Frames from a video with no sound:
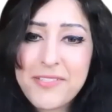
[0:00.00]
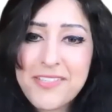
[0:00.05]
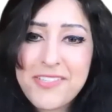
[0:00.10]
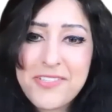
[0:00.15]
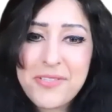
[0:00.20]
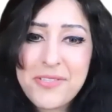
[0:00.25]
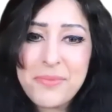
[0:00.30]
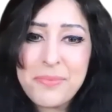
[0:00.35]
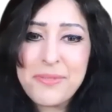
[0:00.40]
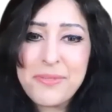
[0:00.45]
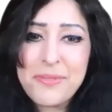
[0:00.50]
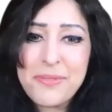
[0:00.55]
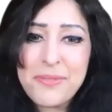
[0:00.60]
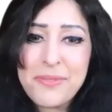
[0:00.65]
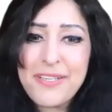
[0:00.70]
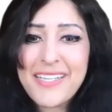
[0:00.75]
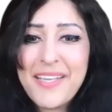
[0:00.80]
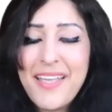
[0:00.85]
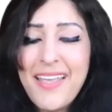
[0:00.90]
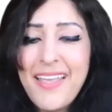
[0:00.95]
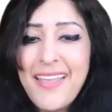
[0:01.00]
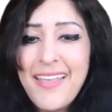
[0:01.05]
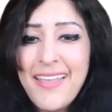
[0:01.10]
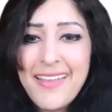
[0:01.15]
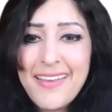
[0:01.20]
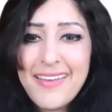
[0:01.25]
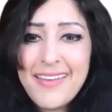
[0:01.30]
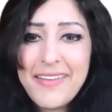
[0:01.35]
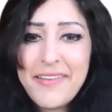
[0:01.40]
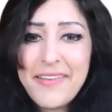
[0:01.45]
Shubrook.
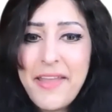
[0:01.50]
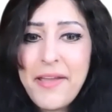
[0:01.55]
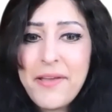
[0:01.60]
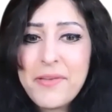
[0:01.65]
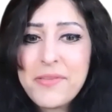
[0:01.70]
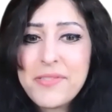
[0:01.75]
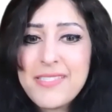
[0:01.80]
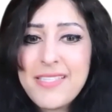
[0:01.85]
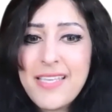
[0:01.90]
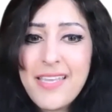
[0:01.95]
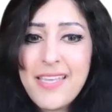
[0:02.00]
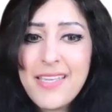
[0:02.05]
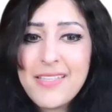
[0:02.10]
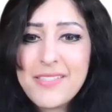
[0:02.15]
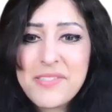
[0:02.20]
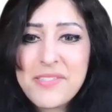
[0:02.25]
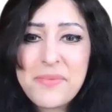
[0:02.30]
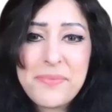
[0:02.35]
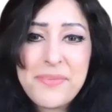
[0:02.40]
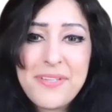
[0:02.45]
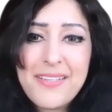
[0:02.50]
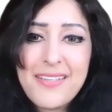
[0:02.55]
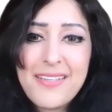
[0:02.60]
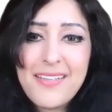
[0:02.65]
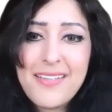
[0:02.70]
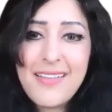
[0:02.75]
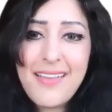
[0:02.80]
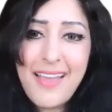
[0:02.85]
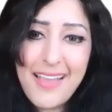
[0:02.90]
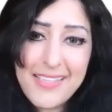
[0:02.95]
Now, say
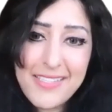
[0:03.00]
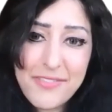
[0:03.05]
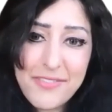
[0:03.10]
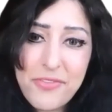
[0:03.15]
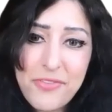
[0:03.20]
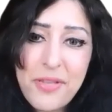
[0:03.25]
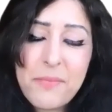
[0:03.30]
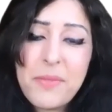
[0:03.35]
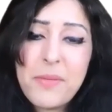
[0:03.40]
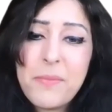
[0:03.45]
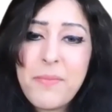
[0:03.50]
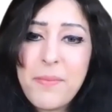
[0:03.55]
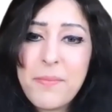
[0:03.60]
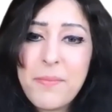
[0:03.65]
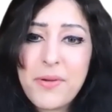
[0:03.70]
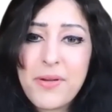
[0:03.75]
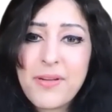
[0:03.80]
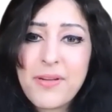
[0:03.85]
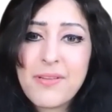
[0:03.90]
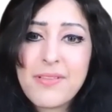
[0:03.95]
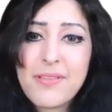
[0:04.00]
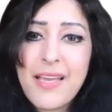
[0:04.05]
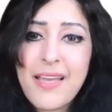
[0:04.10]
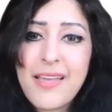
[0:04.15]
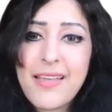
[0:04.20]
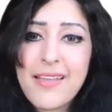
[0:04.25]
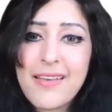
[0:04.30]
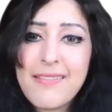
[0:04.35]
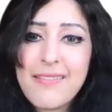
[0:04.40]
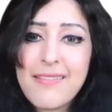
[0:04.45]
someone has a family member
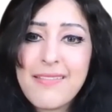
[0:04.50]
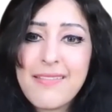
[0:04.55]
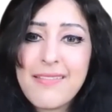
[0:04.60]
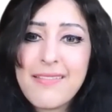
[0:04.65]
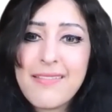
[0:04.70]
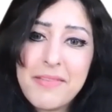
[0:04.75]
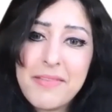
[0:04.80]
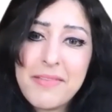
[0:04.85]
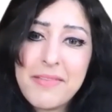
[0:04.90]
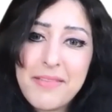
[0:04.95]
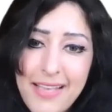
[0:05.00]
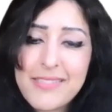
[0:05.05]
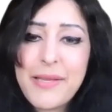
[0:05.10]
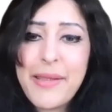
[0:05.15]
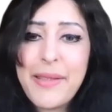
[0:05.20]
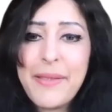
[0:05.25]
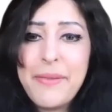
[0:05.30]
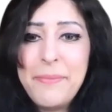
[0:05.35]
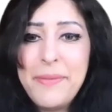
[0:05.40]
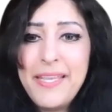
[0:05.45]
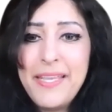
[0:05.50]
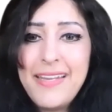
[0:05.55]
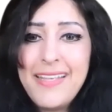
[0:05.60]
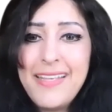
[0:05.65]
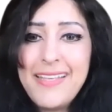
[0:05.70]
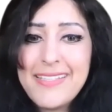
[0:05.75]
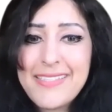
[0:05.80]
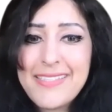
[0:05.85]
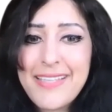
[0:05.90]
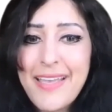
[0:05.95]
that has
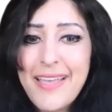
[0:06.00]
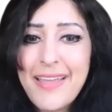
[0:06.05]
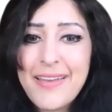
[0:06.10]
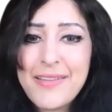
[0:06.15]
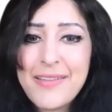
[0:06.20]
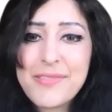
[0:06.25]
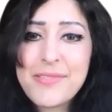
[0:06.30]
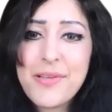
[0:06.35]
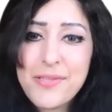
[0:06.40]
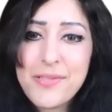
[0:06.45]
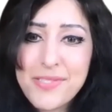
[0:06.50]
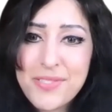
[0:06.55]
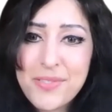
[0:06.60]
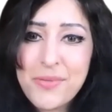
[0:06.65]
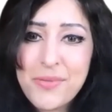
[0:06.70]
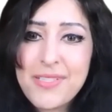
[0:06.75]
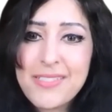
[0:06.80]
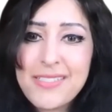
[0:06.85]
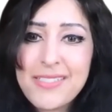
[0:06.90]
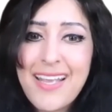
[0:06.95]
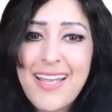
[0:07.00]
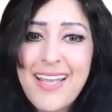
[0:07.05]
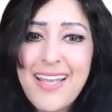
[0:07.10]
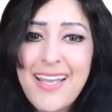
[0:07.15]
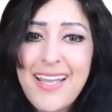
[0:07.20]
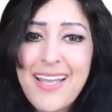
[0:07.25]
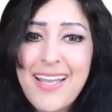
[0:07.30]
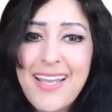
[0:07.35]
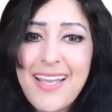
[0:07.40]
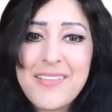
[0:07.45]
diabetes and is also on
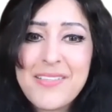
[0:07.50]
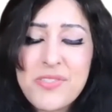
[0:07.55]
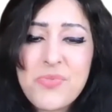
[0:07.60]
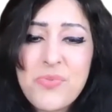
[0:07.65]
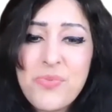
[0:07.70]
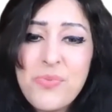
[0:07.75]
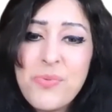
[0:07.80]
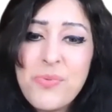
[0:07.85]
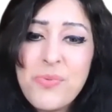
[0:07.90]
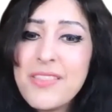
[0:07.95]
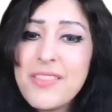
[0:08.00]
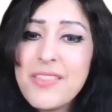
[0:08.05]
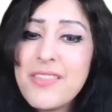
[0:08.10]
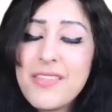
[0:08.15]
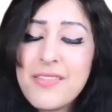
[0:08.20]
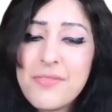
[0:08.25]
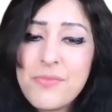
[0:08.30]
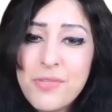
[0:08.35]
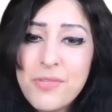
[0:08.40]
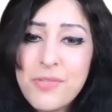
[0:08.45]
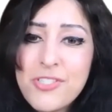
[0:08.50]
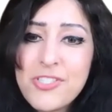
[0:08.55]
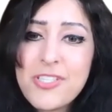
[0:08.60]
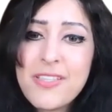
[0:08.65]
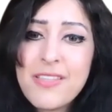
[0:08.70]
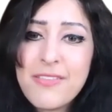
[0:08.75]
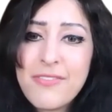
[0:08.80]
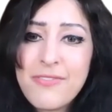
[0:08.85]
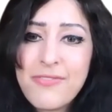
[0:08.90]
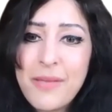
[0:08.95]
dialysis, what
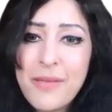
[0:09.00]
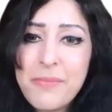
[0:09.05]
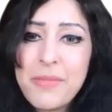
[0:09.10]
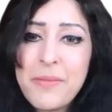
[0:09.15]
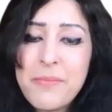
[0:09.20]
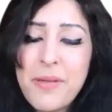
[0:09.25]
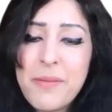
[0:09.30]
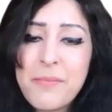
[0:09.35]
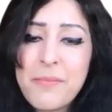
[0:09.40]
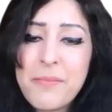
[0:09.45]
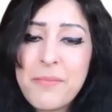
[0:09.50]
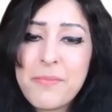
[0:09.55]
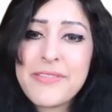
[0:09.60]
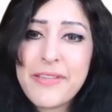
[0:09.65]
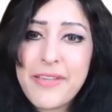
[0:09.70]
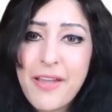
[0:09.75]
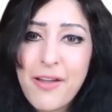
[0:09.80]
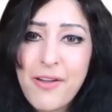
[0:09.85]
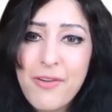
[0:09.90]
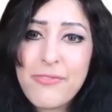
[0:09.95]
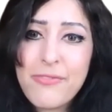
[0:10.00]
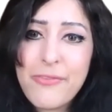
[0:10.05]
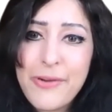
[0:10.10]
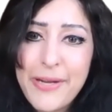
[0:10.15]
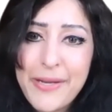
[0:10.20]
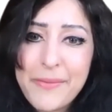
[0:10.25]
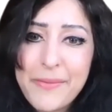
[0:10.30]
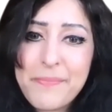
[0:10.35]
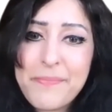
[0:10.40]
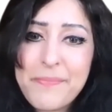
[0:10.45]
should the family members look out
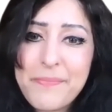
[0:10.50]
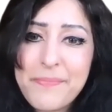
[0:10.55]
for?